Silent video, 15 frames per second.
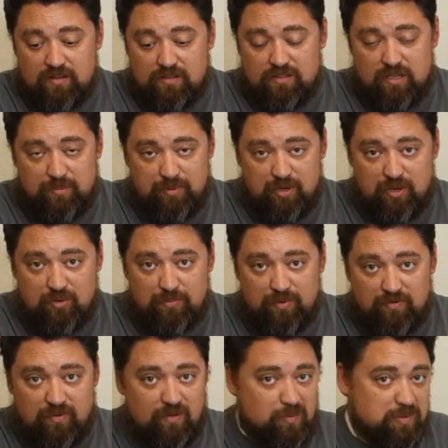CPU
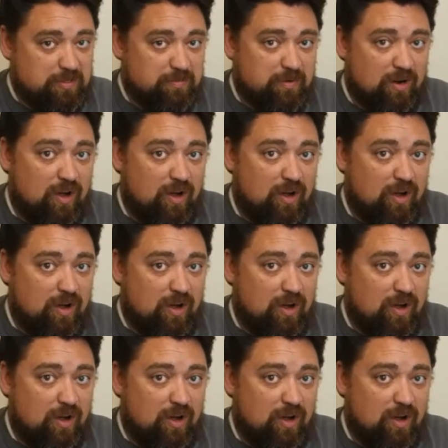performance, but